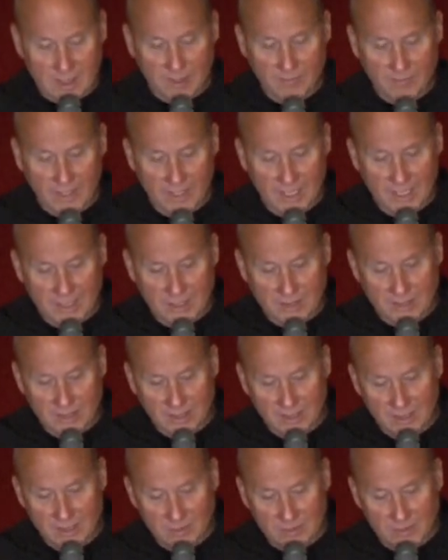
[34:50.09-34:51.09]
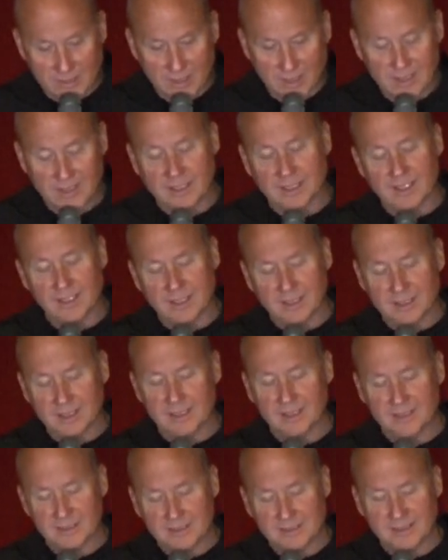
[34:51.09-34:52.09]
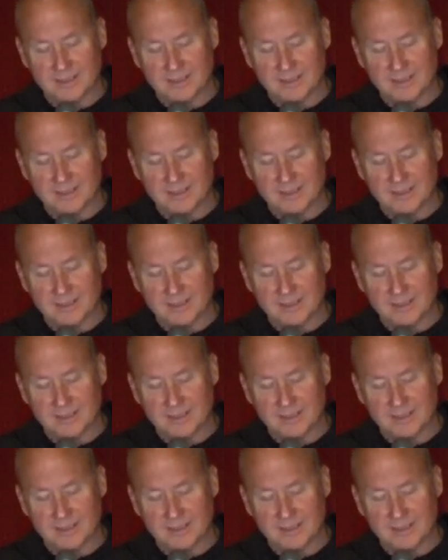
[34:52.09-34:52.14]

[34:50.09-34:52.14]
on vacation, and it was like, ah,